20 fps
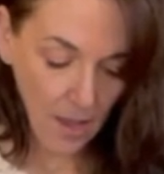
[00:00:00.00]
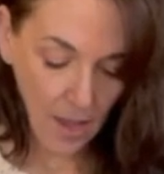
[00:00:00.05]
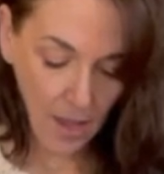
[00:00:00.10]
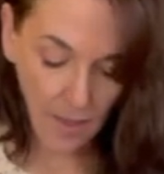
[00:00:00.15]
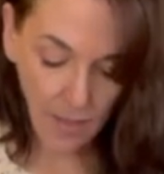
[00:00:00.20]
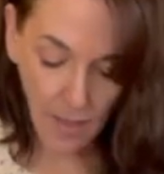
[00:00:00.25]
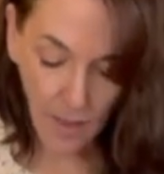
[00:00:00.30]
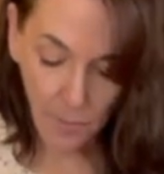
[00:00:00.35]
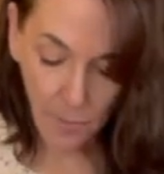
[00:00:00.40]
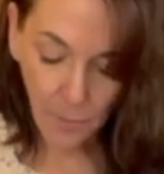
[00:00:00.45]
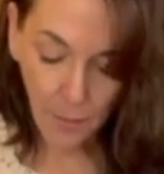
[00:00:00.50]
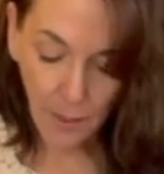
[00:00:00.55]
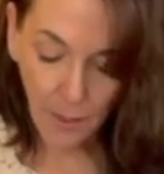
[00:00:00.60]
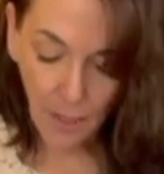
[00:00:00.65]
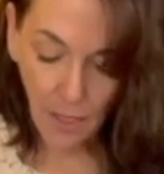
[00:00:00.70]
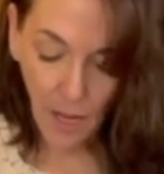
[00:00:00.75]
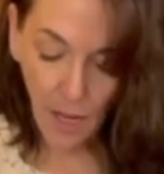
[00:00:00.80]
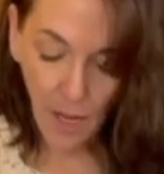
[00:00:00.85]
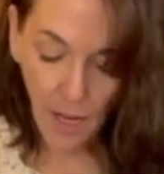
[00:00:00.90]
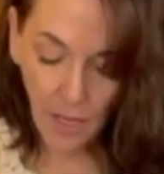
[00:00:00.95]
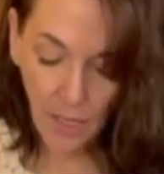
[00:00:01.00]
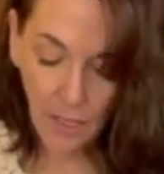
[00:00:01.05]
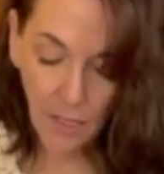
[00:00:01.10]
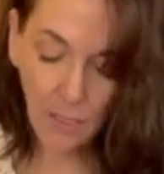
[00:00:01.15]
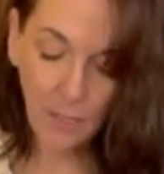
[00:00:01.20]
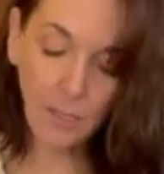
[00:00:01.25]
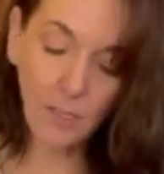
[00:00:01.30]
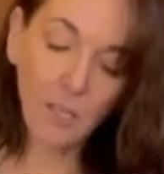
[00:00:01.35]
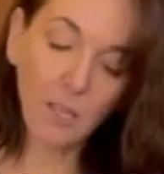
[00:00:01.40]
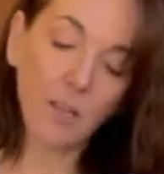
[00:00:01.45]
And then
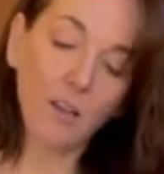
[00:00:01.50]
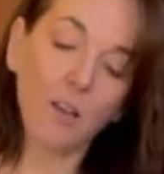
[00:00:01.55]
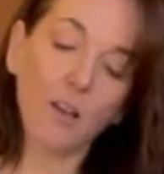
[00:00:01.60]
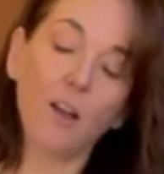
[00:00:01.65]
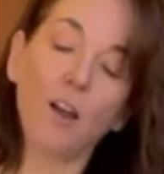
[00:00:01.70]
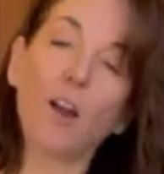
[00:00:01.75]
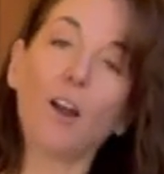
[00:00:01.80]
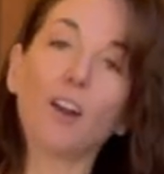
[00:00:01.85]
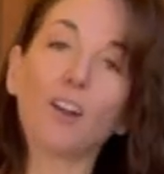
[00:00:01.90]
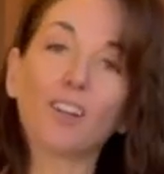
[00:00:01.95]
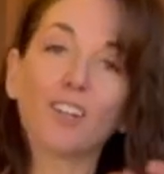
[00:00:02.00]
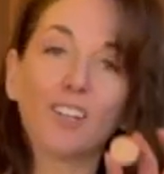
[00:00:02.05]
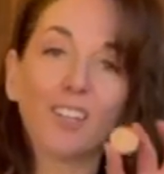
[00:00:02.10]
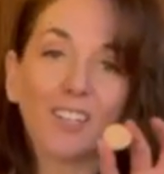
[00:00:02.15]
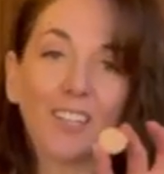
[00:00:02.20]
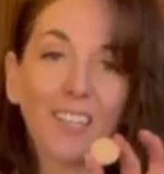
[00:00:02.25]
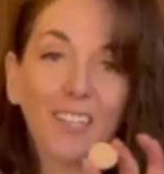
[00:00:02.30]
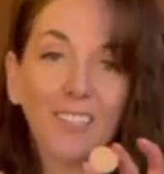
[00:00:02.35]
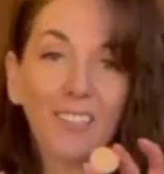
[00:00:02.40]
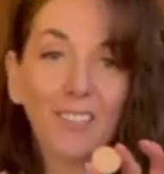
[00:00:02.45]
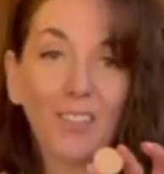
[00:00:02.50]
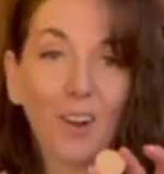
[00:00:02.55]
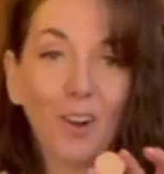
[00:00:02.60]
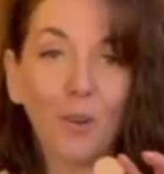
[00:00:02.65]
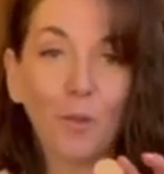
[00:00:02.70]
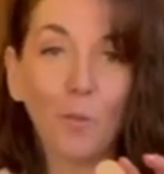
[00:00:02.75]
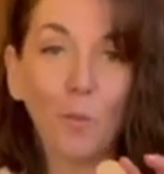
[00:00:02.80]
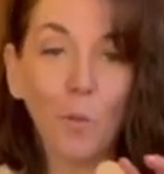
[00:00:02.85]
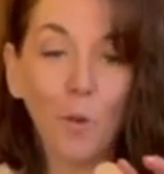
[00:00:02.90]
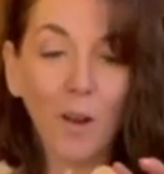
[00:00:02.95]
because our cookies
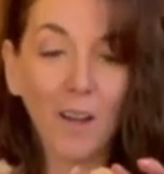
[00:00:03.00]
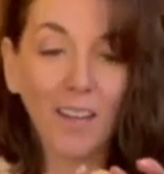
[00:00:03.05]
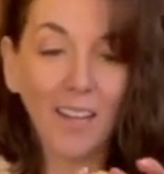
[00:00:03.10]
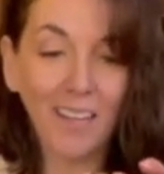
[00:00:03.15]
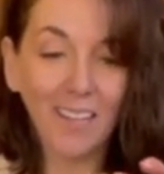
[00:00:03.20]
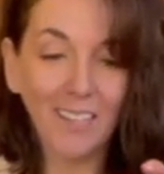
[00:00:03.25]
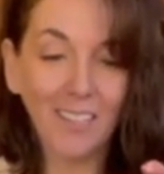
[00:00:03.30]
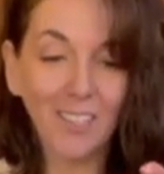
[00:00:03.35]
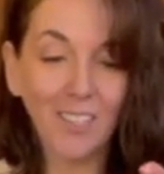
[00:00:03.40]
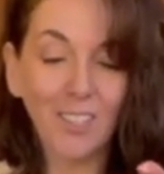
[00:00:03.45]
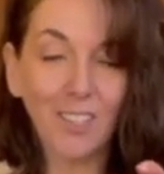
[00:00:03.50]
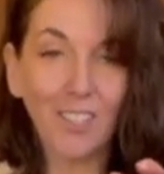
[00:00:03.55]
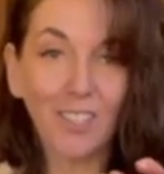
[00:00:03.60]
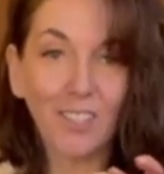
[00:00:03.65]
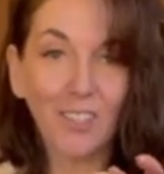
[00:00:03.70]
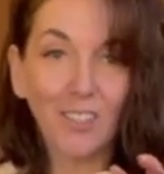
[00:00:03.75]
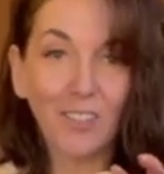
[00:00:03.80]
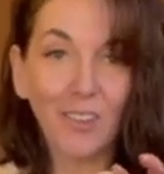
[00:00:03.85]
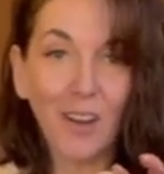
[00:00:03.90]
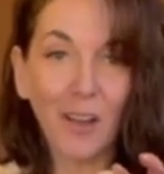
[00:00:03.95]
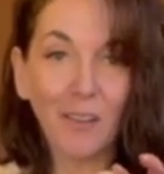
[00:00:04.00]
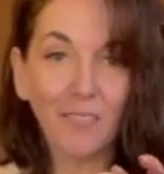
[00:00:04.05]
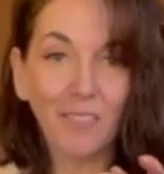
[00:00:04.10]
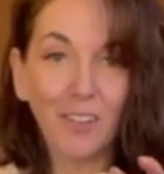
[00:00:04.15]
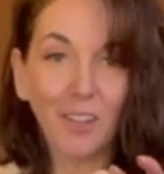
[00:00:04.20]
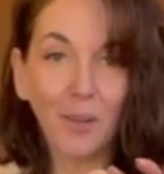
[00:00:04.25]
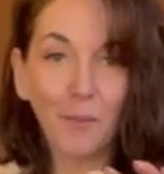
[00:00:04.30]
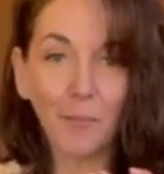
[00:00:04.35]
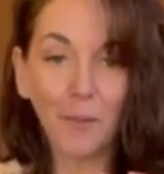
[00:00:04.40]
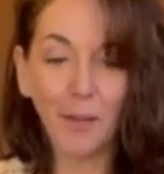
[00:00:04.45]
are one inch, they're not
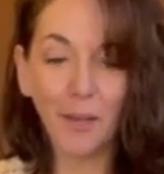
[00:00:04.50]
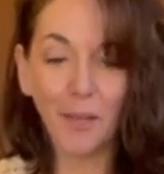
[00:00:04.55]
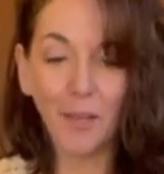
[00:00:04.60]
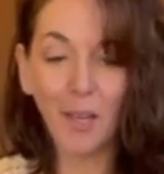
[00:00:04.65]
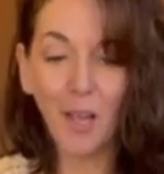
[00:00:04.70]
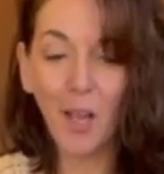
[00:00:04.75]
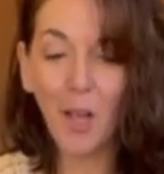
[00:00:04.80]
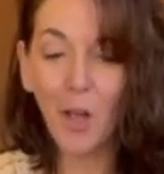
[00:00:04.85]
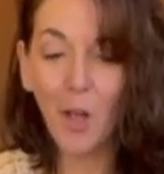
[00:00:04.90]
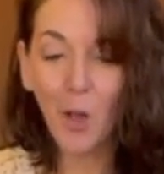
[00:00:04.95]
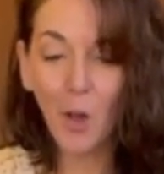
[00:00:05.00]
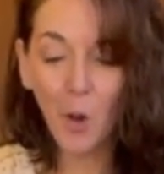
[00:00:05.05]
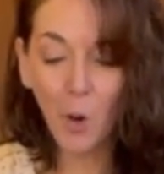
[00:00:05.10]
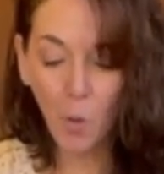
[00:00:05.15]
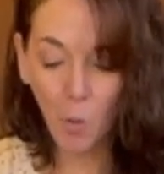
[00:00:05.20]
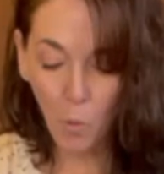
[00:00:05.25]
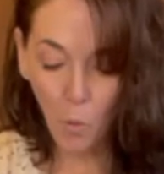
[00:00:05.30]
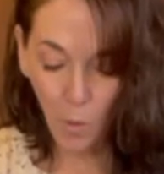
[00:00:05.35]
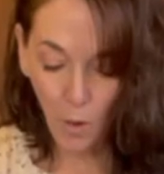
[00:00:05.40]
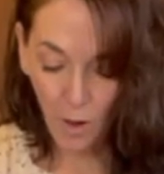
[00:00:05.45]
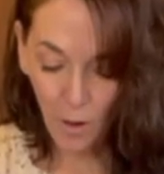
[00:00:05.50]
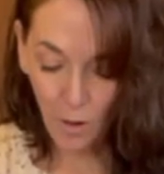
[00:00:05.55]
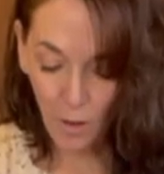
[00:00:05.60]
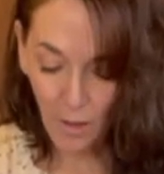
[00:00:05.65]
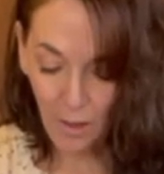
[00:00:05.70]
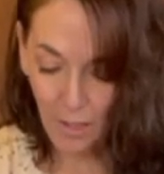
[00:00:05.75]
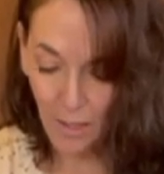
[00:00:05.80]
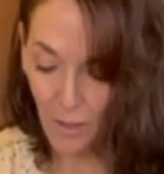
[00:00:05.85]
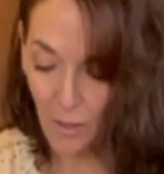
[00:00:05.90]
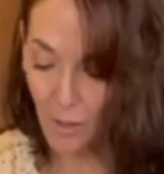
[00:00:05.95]
very big, we're
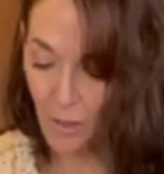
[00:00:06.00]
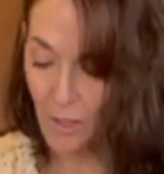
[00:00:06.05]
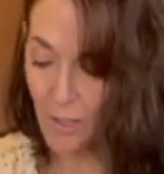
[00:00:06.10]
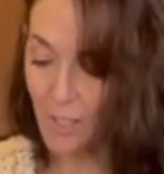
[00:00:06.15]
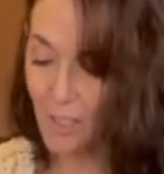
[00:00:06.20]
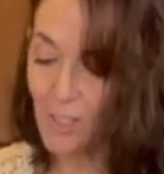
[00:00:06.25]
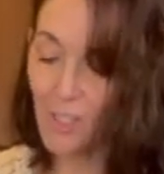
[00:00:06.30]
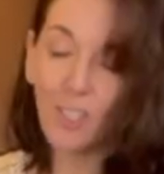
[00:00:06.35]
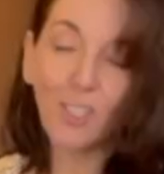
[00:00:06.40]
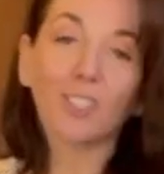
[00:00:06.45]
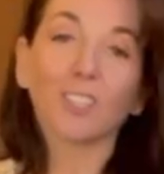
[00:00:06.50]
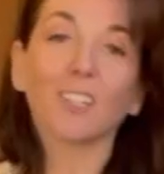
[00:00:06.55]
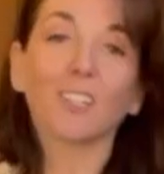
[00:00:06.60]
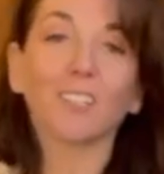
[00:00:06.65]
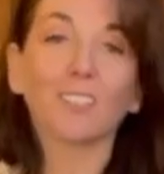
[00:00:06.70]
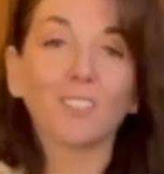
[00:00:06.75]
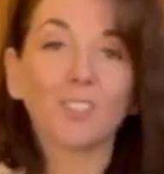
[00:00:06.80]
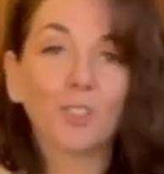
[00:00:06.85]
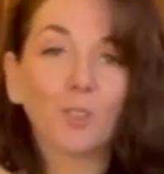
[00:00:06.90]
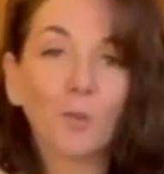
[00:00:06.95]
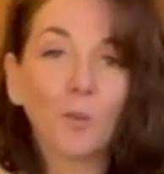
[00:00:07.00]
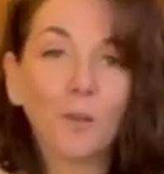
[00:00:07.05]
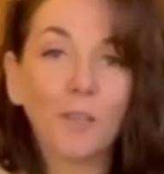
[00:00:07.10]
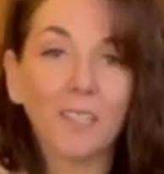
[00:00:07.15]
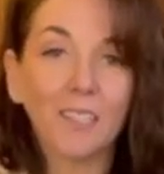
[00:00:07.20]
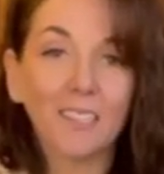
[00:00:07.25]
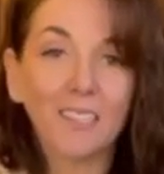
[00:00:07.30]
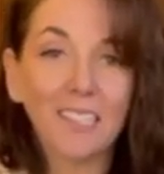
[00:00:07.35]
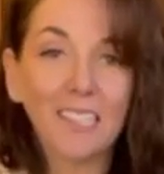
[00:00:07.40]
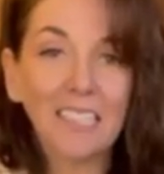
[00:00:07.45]
literally just gonna
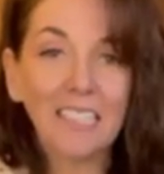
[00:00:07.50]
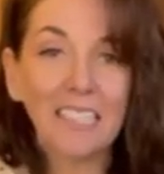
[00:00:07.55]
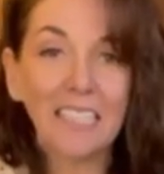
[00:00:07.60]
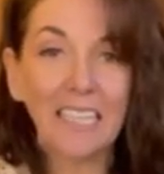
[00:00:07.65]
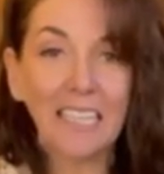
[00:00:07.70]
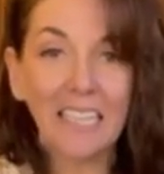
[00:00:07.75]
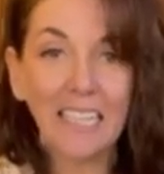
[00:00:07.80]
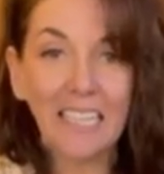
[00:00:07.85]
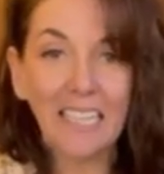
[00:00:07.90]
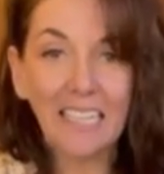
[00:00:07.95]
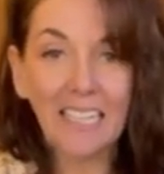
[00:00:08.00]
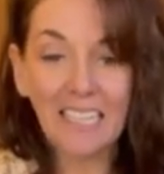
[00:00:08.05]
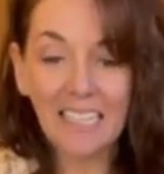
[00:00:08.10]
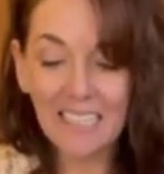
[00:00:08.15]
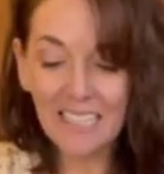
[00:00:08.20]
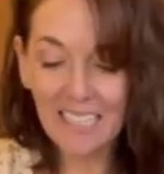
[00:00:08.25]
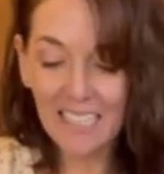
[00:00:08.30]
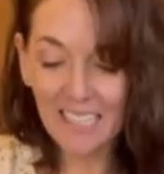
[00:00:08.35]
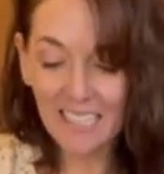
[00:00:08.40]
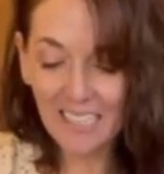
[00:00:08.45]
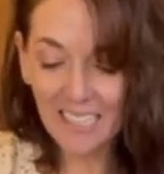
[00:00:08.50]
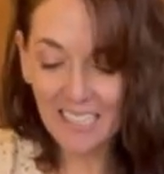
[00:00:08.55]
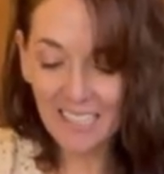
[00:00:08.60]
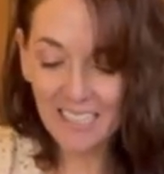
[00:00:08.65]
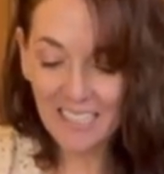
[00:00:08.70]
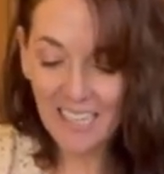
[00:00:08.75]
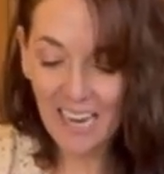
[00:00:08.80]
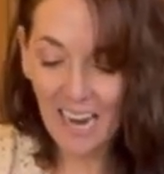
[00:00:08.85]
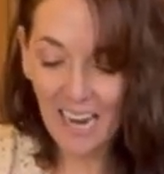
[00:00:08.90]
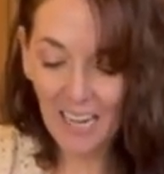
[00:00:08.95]
squeeze a teeny, teeny,
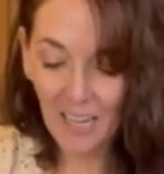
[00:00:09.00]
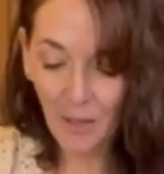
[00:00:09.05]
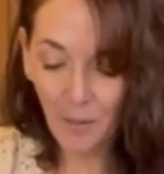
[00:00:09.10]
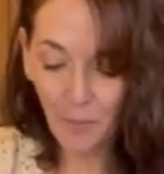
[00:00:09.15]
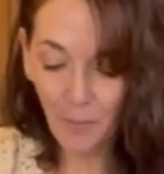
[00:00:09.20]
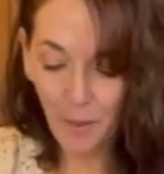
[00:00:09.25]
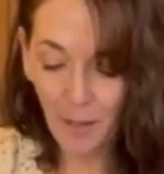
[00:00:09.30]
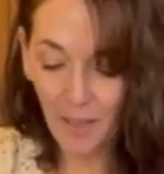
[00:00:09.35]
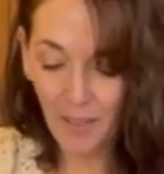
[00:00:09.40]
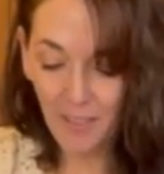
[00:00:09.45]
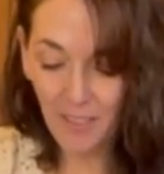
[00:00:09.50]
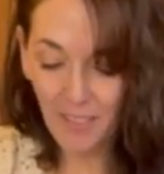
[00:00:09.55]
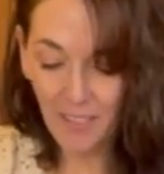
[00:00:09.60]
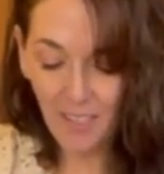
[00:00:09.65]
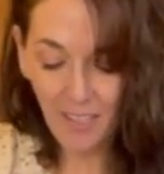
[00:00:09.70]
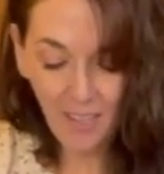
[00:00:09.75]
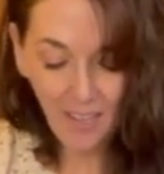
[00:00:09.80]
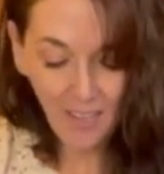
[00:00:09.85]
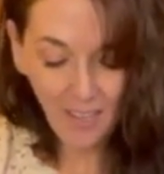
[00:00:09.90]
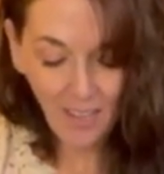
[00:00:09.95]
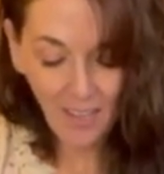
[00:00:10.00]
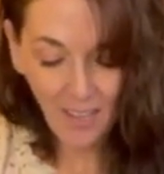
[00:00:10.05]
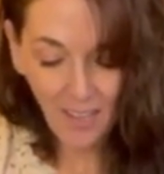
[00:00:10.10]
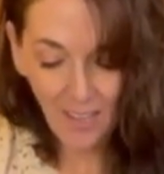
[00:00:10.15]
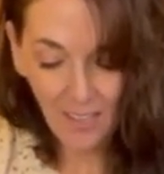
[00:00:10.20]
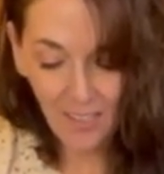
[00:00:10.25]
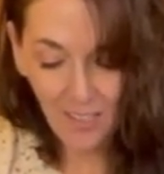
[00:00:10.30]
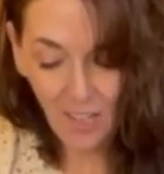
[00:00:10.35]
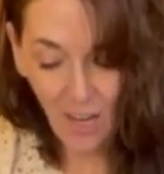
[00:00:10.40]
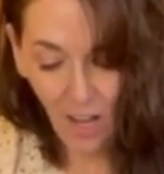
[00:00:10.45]
tiny bit,
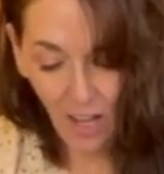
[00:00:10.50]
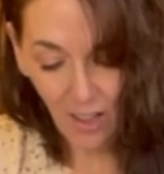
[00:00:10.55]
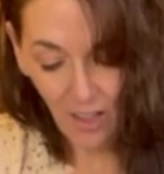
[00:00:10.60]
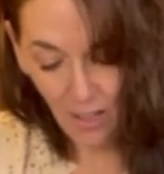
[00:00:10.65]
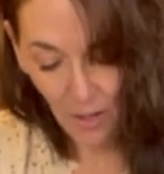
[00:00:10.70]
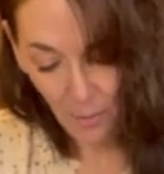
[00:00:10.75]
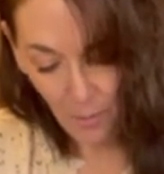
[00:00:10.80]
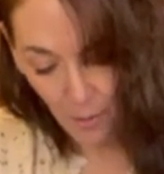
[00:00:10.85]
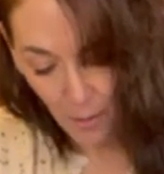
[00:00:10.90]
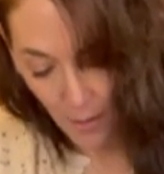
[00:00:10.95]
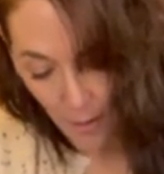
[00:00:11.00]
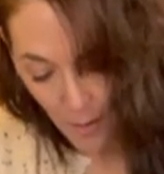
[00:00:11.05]
a dollop